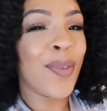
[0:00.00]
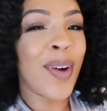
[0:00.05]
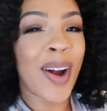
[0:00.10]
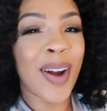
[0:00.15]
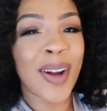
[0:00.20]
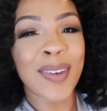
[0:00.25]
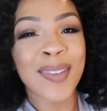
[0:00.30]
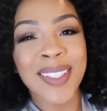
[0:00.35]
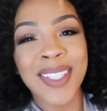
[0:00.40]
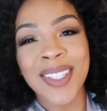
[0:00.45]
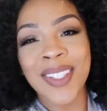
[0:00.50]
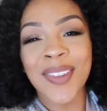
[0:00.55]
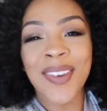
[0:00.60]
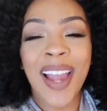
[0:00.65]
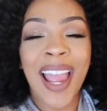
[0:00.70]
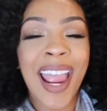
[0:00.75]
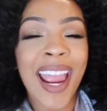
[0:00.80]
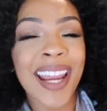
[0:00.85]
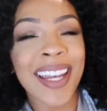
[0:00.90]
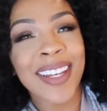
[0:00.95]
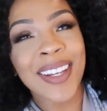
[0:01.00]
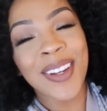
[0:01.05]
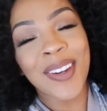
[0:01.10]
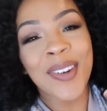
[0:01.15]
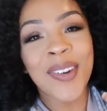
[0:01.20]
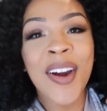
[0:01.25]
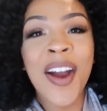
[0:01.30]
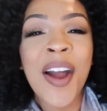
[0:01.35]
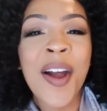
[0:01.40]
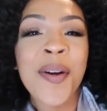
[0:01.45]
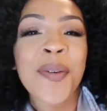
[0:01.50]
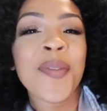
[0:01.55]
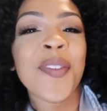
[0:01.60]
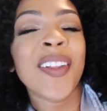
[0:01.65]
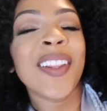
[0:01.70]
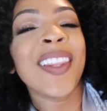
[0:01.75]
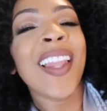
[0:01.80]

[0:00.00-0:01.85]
Welcome to a new vlog.